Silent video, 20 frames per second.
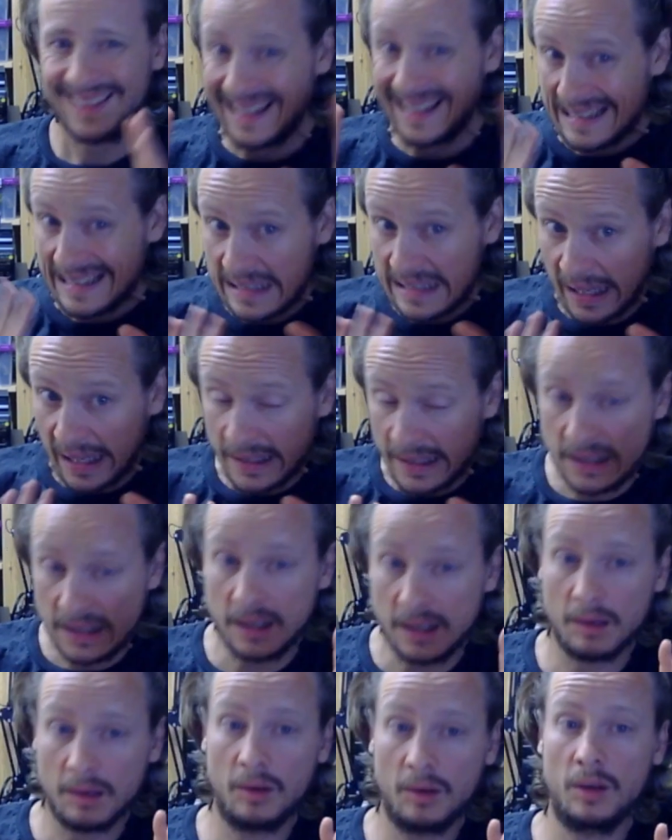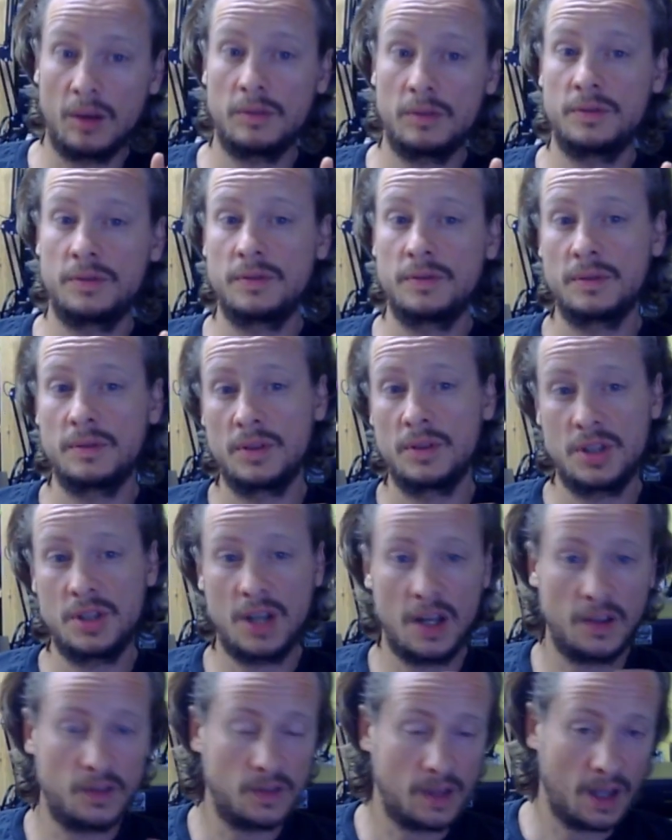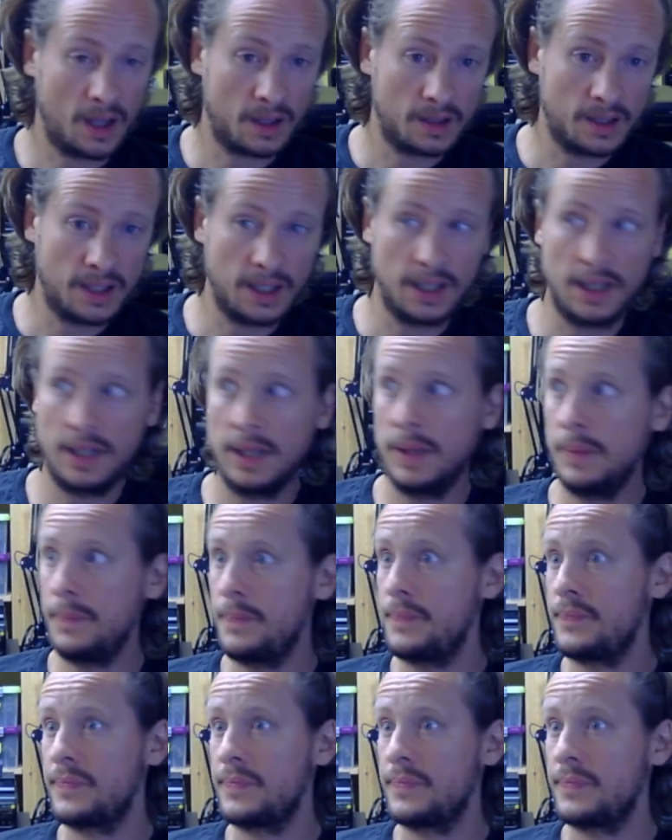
in the idea of JSON LD,